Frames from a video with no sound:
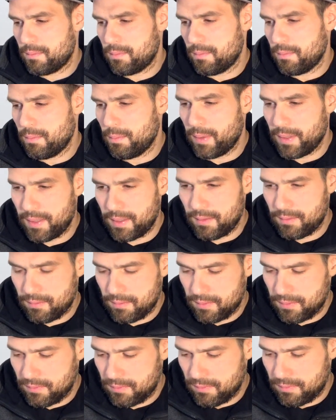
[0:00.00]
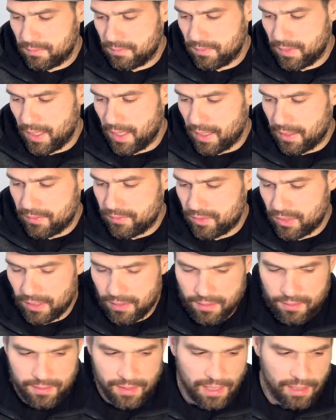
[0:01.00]
But yeah, check
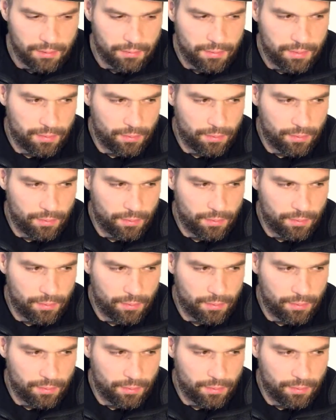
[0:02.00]
this out.